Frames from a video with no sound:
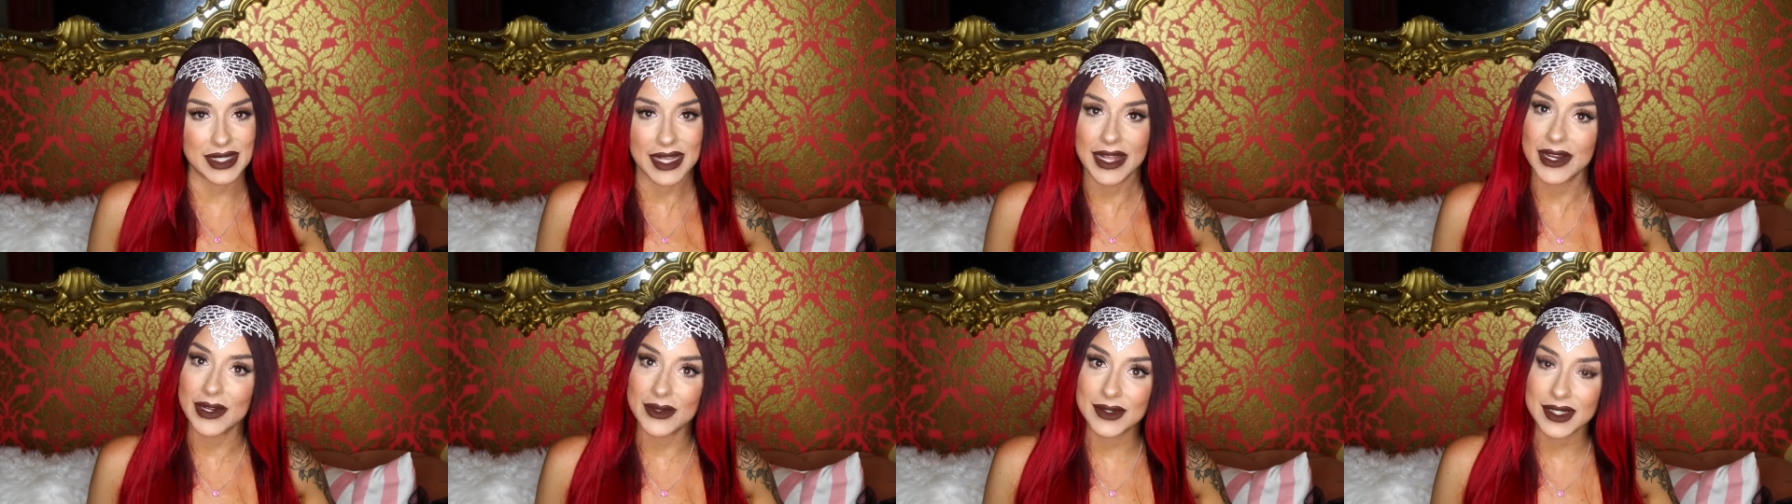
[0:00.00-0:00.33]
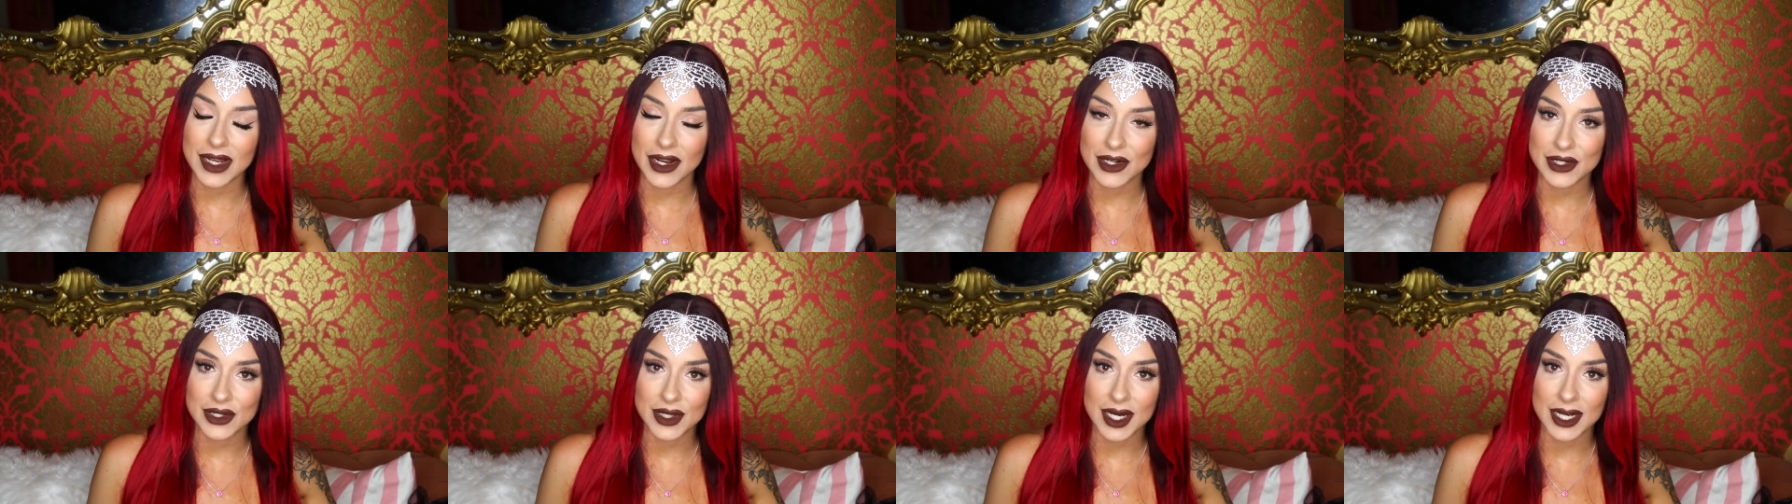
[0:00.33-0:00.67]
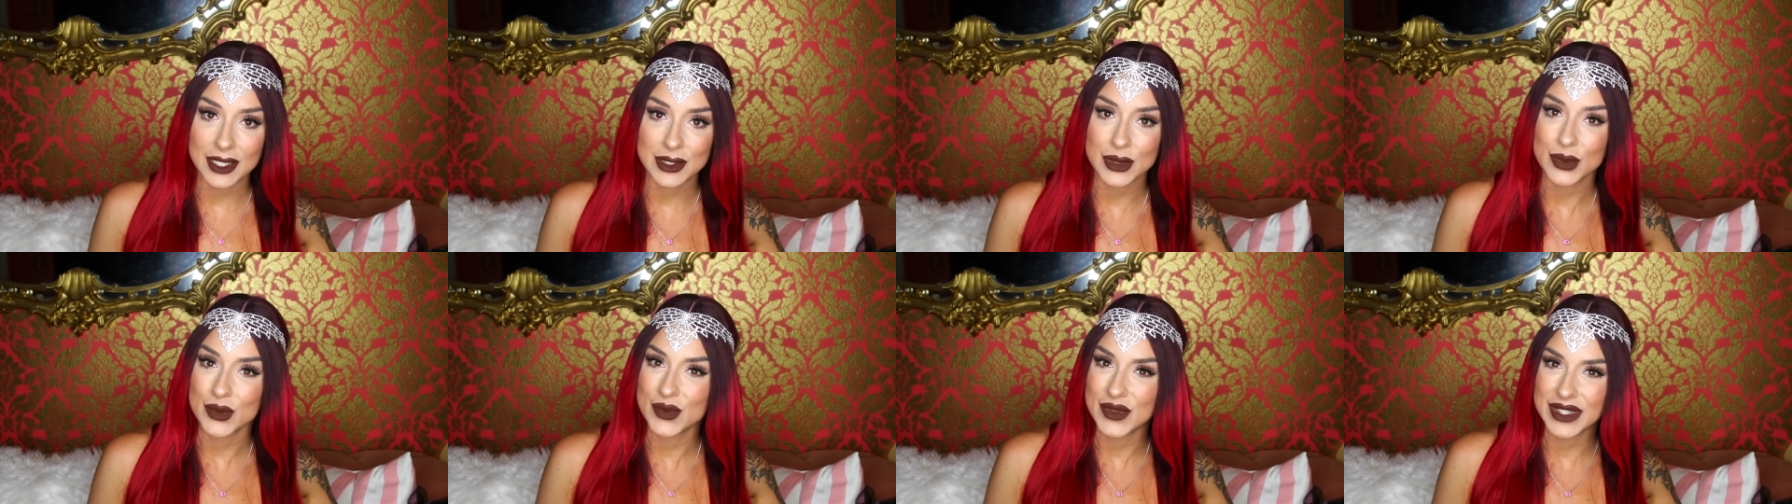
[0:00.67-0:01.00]
and I'll talk to you
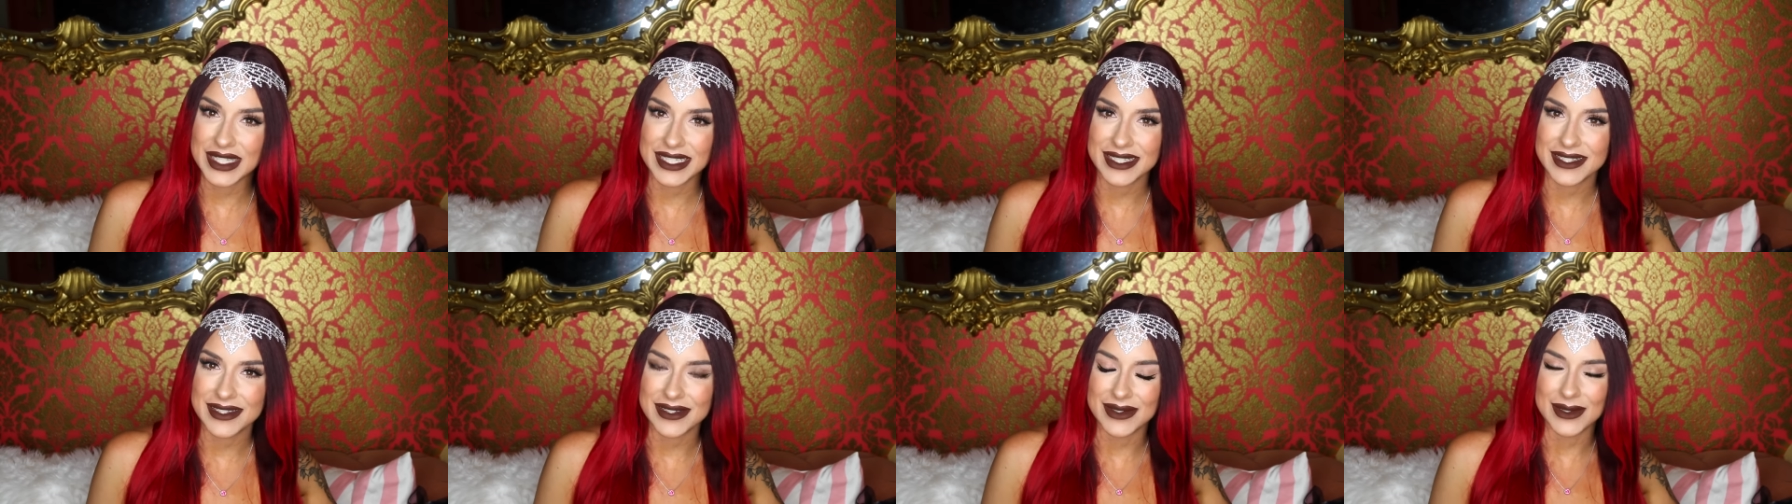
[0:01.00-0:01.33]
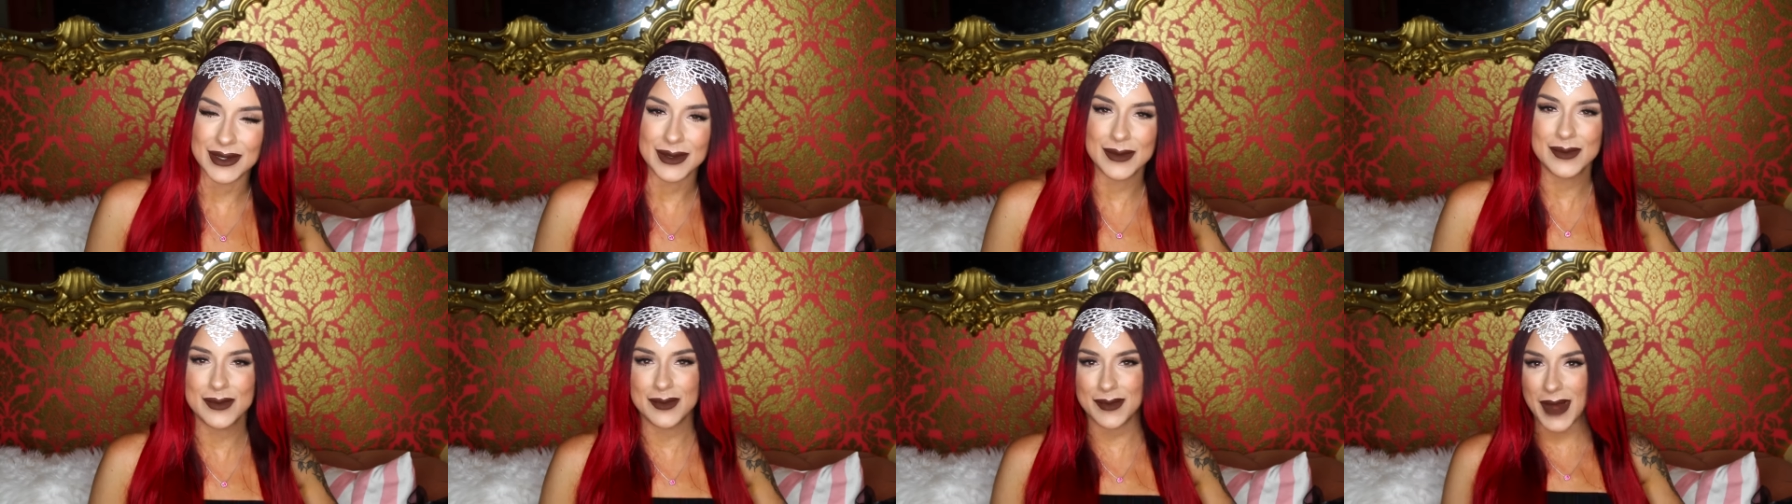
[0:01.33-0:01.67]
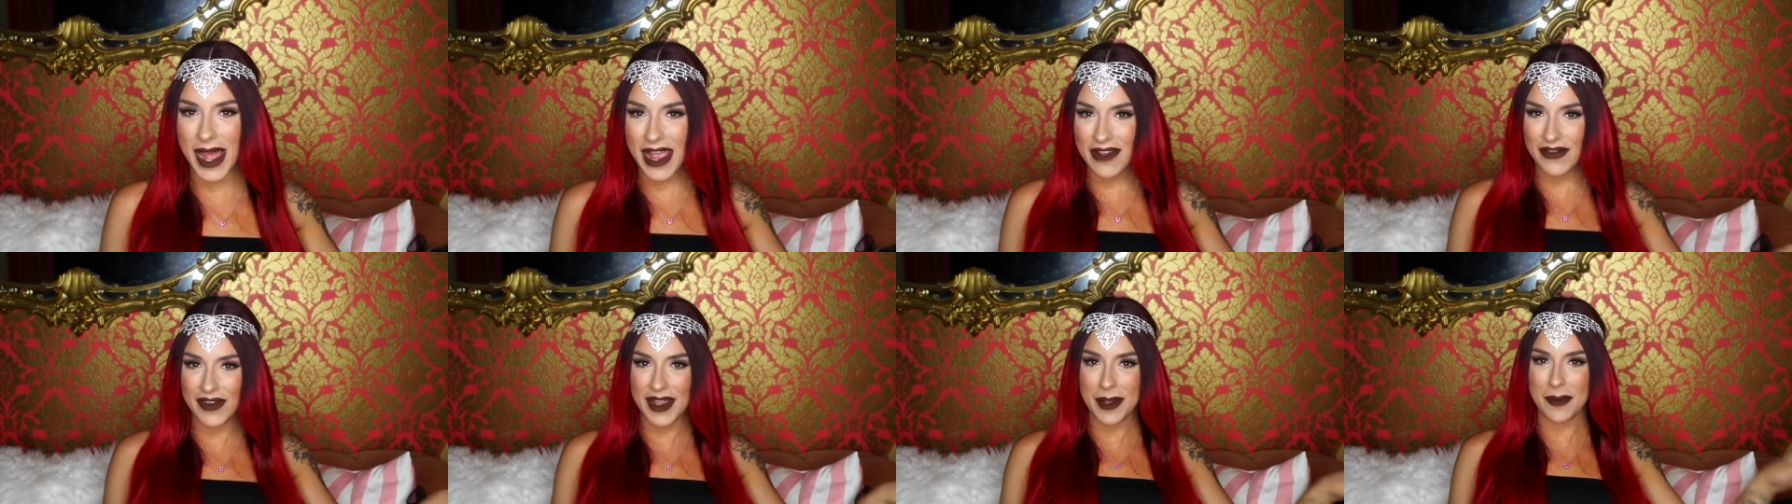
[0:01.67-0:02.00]
guys really soon.
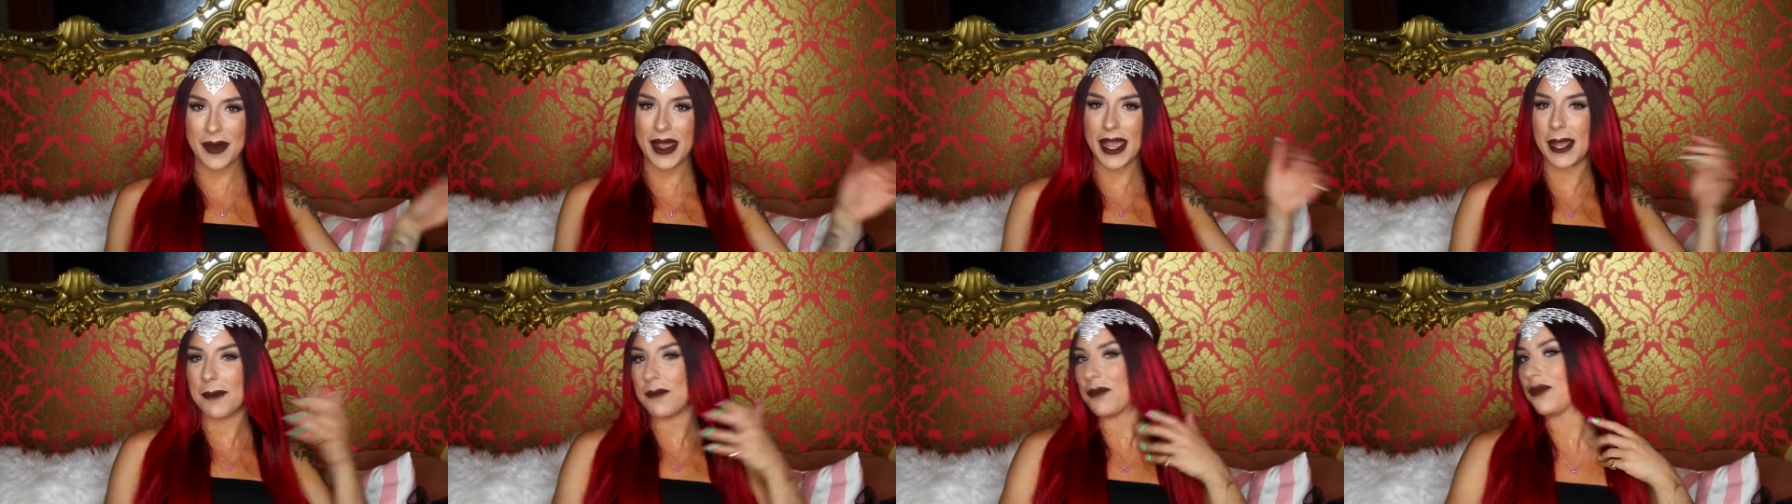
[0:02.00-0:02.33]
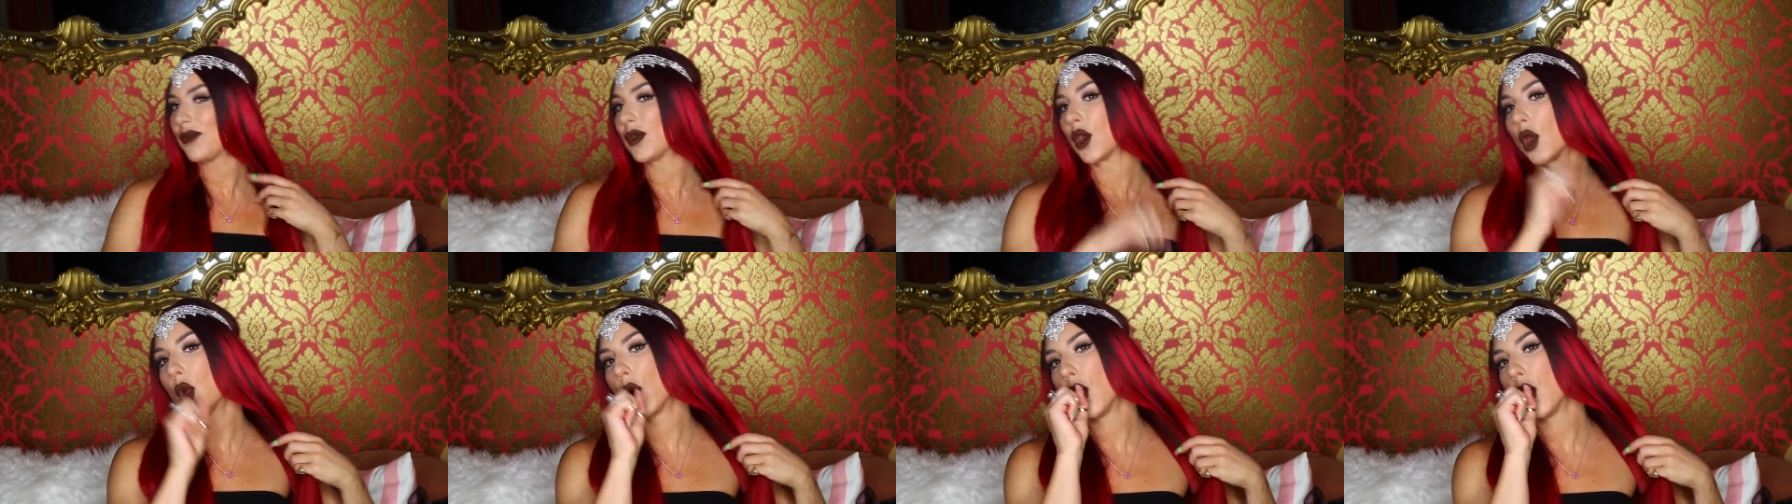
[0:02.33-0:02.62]
Bye, fam bam!